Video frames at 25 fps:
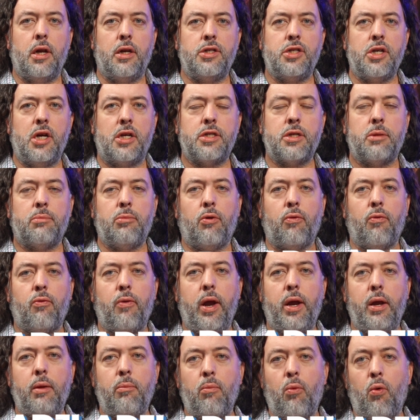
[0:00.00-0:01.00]
adjustable
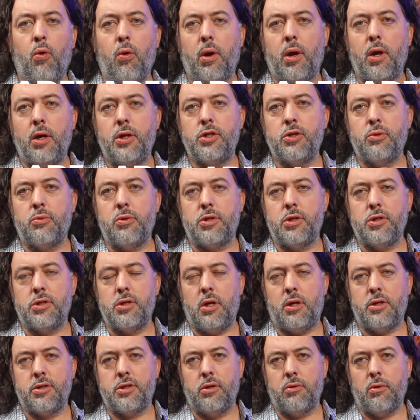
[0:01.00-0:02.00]
rate mortgage, which is
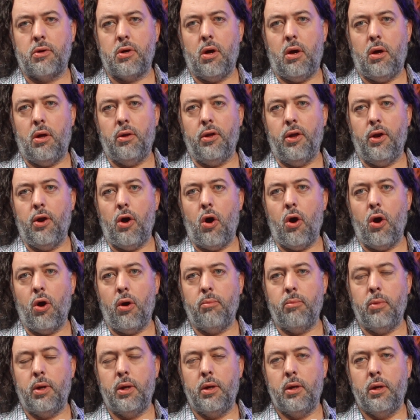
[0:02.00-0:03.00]
also called an
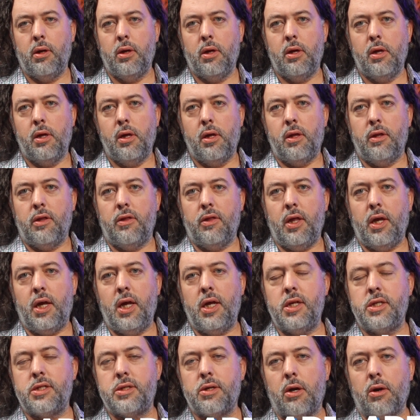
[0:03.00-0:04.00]
ARM.
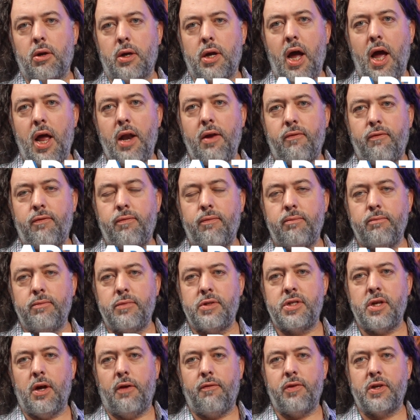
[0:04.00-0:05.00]
These are kind of
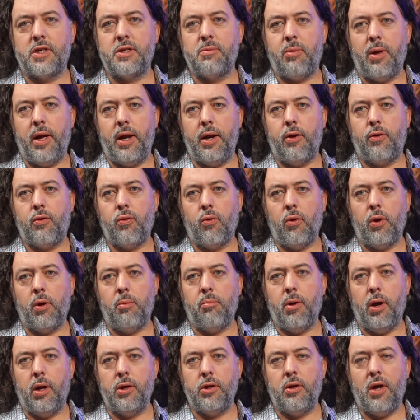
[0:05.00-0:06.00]
self-explanatory,
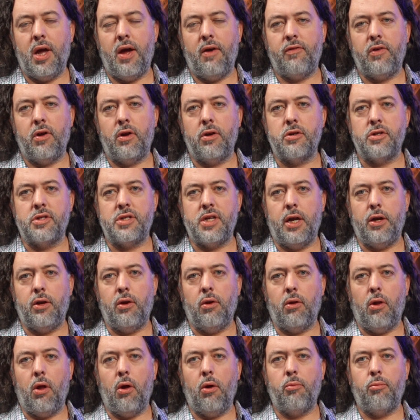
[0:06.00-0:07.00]
but you have to understand
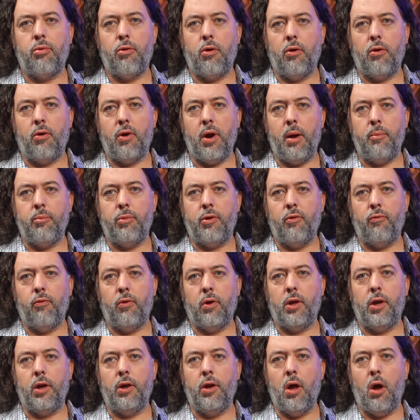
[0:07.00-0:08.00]
your loan program to
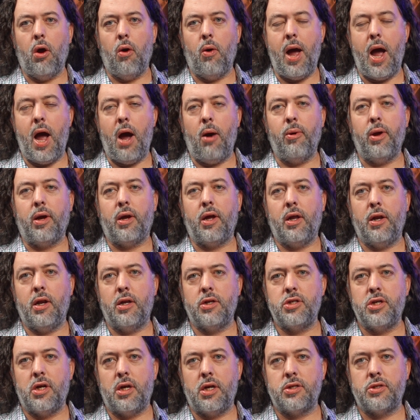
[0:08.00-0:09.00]
really know how it can
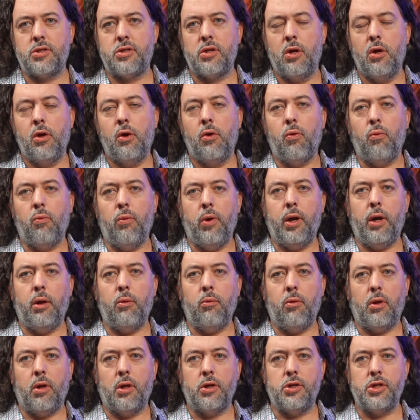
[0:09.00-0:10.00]
adjust, when it
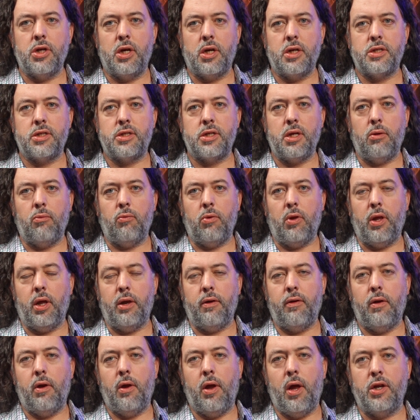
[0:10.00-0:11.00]
will adjust, and will it
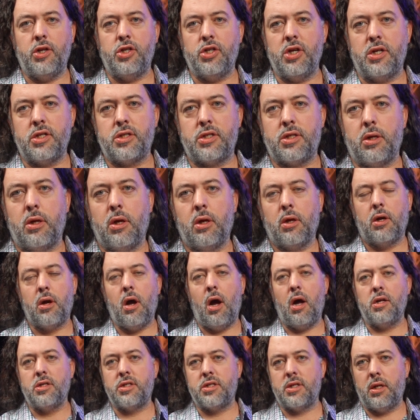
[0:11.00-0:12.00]
adjust
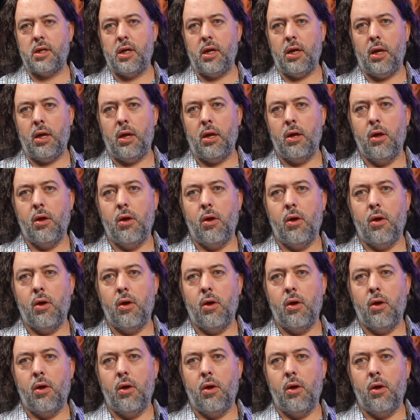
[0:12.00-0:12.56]
constantly